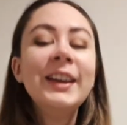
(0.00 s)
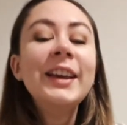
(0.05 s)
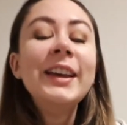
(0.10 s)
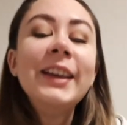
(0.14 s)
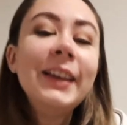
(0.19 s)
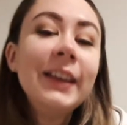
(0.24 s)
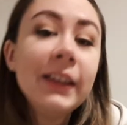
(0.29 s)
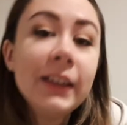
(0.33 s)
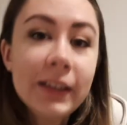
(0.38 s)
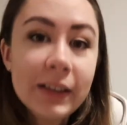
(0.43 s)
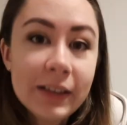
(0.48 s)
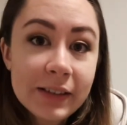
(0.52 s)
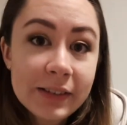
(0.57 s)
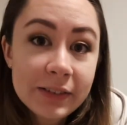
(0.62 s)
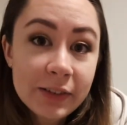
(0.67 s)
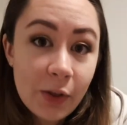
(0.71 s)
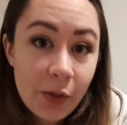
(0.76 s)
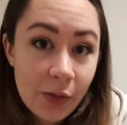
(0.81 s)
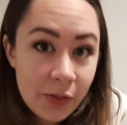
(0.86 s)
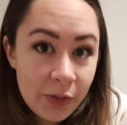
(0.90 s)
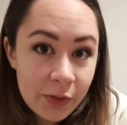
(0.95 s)
It is
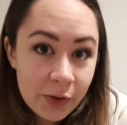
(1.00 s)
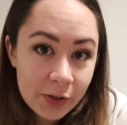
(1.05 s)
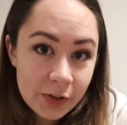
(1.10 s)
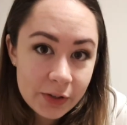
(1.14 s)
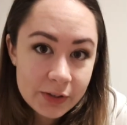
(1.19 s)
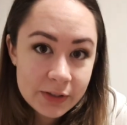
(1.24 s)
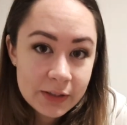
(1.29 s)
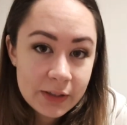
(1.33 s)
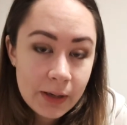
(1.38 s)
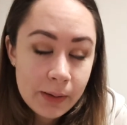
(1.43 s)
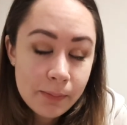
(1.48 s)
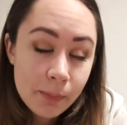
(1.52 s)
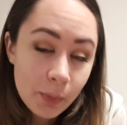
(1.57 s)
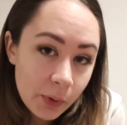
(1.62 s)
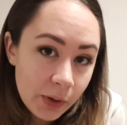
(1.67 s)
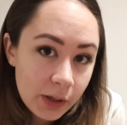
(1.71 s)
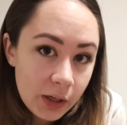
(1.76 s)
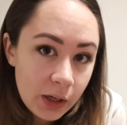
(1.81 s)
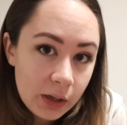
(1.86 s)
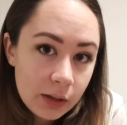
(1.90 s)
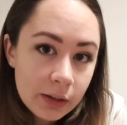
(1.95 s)
Thursday
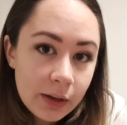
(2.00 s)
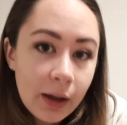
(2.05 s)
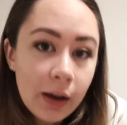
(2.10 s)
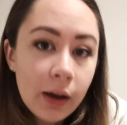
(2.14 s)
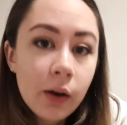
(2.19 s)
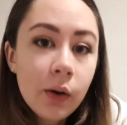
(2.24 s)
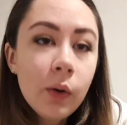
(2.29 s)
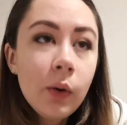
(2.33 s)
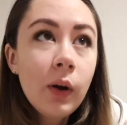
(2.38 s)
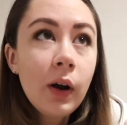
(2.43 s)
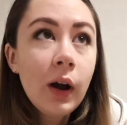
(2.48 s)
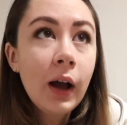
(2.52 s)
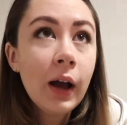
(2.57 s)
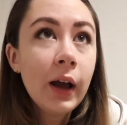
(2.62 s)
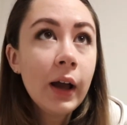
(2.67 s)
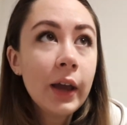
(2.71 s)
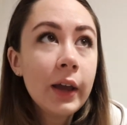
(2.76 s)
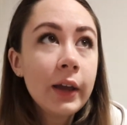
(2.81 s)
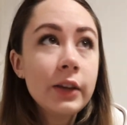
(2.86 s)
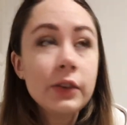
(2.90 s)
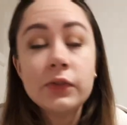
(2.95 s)
morning now.
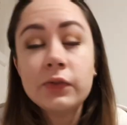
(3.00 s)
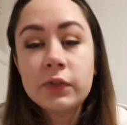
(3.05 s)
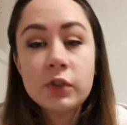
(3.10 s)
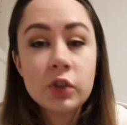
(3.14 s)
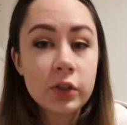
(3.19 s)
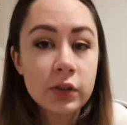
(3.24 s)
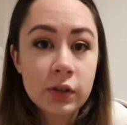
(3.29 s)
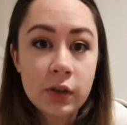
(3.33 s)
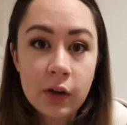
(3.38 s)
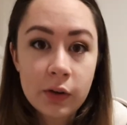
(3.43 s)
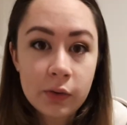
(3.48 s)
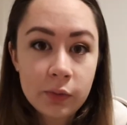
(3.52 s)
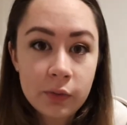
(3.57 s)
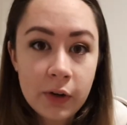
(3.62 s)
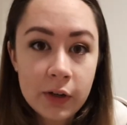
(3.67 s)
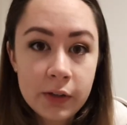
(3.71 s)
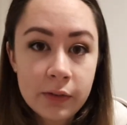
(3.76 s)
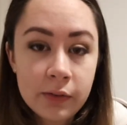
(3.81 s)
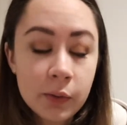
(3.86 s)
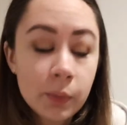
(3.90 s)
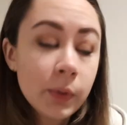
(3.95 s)
I've just gotten
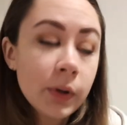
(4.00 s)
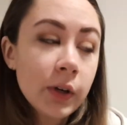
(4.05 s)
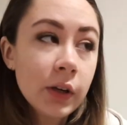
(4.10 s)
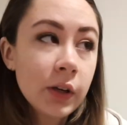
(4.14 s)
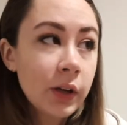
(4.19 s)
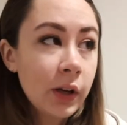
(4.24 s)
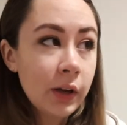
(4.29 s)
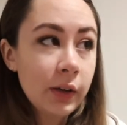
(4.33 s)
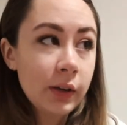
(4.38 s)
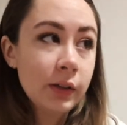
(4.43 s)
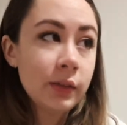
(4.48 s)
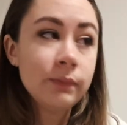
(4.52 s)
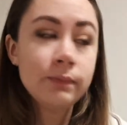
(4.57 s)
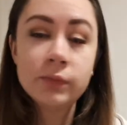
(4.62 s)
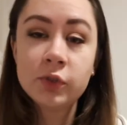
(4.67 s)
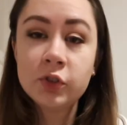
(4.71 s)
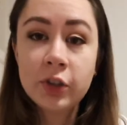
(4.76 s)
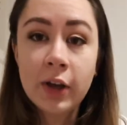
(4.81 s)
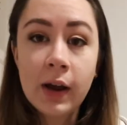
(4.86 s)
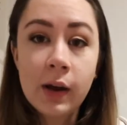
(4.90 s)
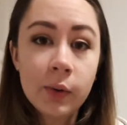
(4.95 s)
ready for work. I
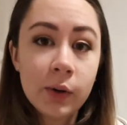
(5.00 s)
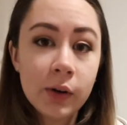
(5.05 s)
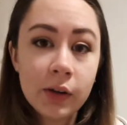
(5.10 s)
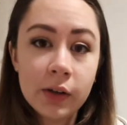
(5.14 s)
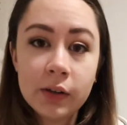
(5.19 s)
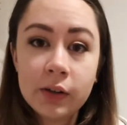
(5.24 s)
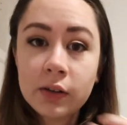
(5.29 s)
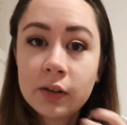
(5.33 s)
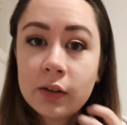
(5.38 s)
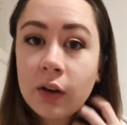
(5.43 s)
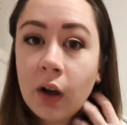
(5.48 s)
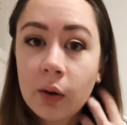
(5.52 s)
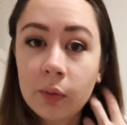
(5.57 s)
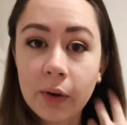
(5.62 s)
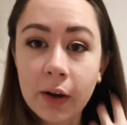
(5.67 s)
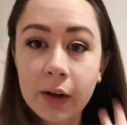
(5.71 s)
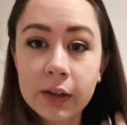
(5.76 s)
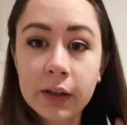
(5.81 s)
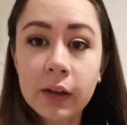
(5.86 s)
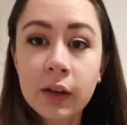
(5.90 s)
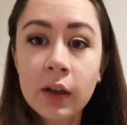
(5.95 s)
showered, got
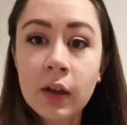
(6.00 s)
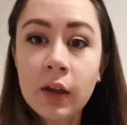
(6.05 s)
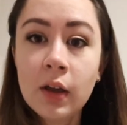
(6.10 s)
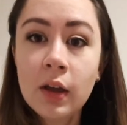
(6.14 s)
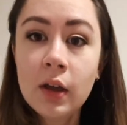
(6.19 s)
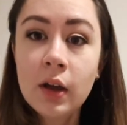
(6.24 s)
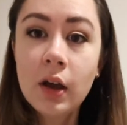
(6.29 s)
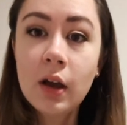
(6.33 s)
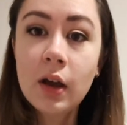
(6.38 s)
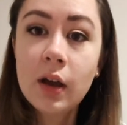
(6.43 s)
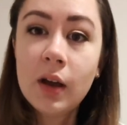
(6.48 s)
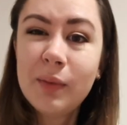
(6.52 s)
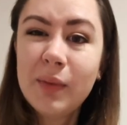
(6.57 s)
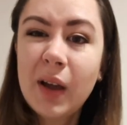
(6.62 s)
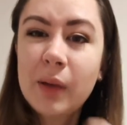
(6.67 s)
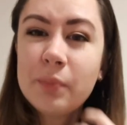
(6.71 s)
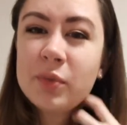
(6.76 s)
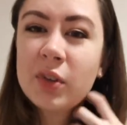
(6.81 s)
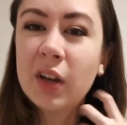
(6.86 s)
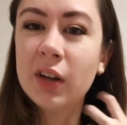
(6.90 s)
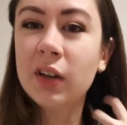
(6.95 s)
ready.
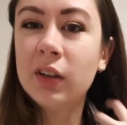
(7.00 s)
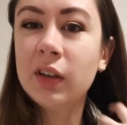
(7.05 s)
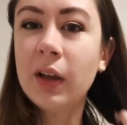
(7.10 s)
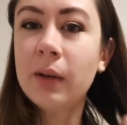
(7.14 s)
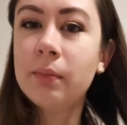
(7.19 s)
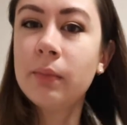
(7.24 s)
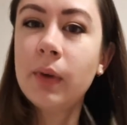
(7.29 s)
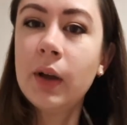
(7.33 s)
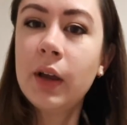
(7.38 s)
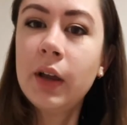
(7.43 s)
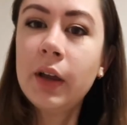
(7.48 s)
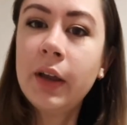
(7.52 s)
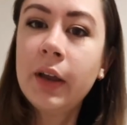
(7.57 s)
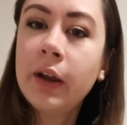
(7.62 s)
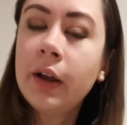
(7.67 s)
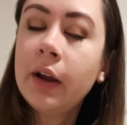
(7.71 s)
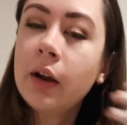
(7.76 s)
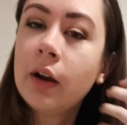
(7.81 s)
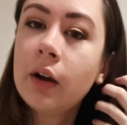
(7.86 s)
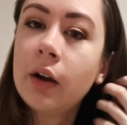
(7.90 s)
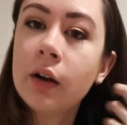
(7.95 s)
I'm gonna let my
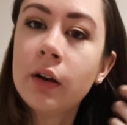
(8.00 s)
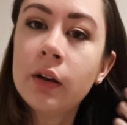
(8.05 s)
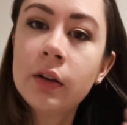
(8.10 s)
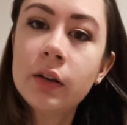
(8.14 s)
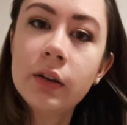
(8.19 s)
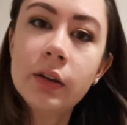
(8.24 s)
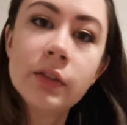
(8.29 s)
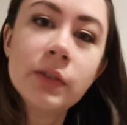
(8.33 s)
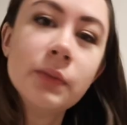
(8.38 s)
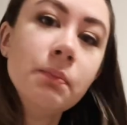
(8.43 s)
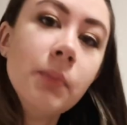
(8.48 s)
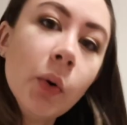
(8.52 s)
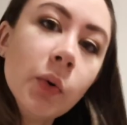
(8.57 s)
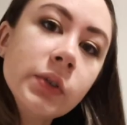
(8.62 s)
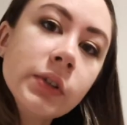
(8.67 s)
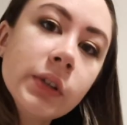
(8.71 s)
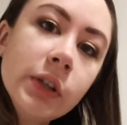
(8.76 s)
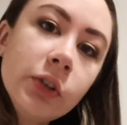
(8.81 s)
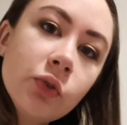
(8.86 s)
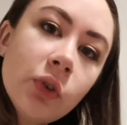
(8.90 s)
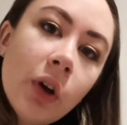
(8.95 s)
hair, it's
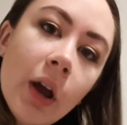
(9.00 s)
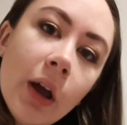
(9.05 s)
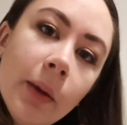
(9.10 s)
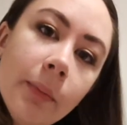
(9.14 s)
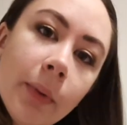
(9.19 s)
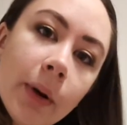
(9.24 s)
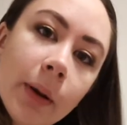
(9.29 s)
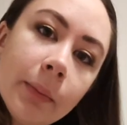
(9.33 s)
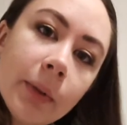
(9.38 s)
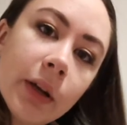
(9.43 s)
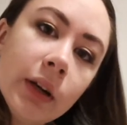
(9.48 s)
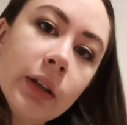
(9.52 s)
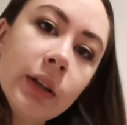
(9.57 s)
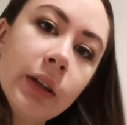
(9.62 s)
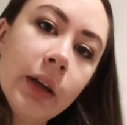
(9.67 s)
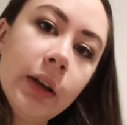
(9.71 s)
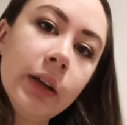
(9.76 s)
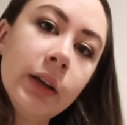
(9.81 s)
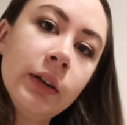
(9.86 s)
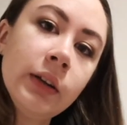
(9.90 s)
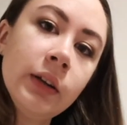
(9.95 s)
mostly dry, but I'm gonna
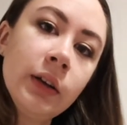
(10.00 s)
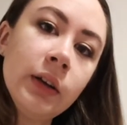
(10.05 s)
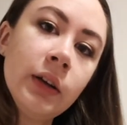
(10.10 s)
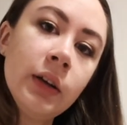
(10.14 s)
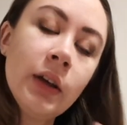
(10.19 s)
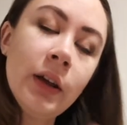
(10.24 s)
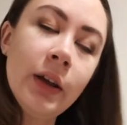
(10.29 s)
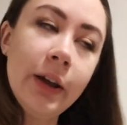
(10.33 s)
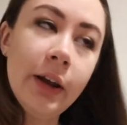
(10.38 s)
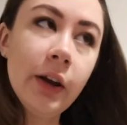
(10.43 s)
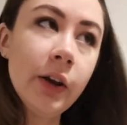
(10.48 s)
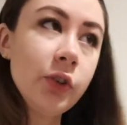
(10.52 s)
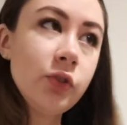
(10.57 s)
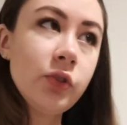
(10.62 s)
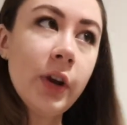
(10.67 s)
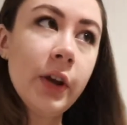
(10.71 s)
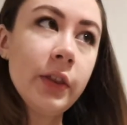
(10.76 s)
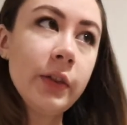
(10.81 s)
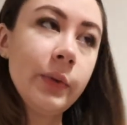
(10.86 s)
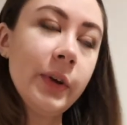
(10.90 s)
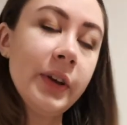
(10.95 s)
let it air
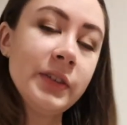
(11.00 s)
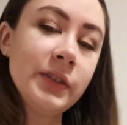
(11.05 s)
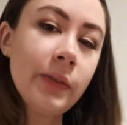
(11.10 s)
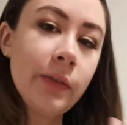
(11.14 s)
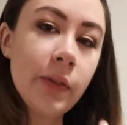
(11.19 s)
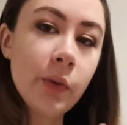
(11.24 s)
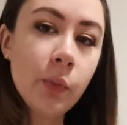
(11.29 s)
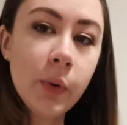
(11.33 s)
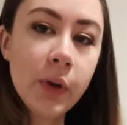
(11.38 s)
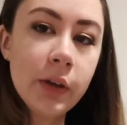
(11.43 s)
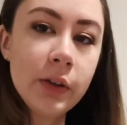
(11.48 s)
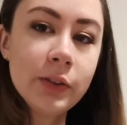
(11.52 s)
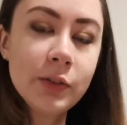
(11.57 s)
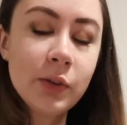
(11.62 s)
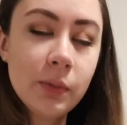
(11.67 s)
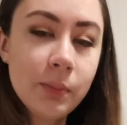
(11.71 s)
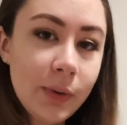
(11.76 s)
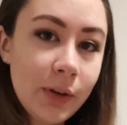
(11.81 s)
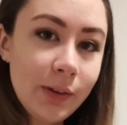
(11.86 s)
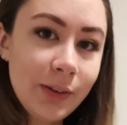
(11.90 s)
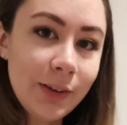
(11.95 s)
dry the rest of the way, so
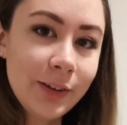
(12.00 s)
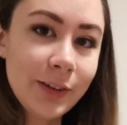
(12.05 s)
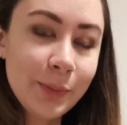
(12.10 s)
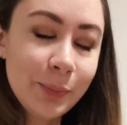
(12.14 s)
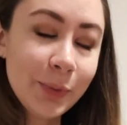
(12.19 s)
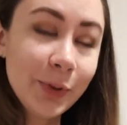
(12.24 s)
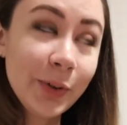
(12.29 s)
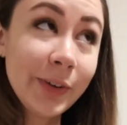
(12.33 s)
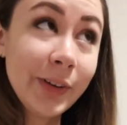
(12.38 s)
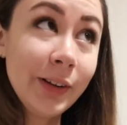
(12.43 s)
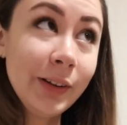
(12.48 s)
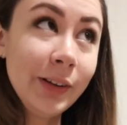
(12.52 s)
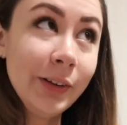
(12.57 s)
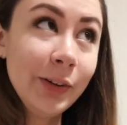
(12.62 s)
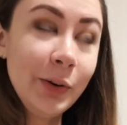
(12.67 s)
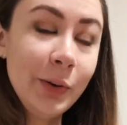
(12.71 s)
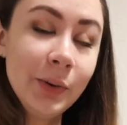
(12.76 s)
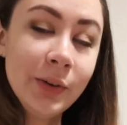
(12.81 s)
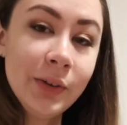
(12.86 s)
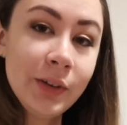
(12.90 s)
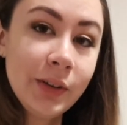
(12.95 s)
it might end up looking a
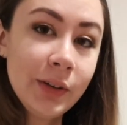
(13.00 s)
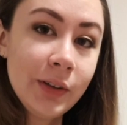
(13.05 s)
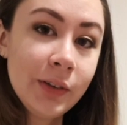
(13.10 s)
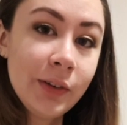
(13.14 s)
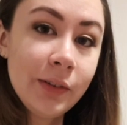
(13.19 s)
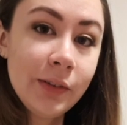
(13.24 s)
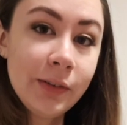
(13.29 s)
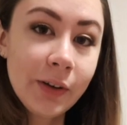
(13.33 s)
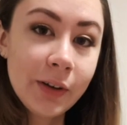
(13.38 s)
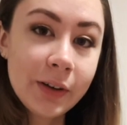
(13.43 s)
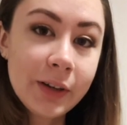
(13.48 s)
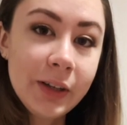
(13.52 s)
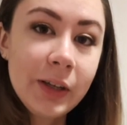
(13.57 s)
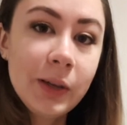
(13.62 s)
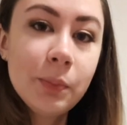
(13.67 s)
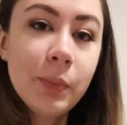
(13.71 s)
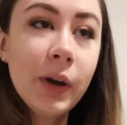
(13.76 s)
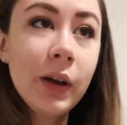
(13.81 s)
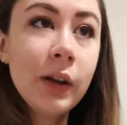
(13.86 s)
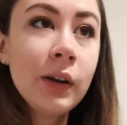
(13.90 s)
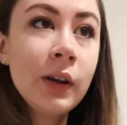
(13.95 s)
little funky,
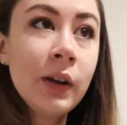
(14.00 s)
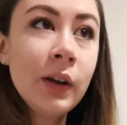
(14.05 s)
but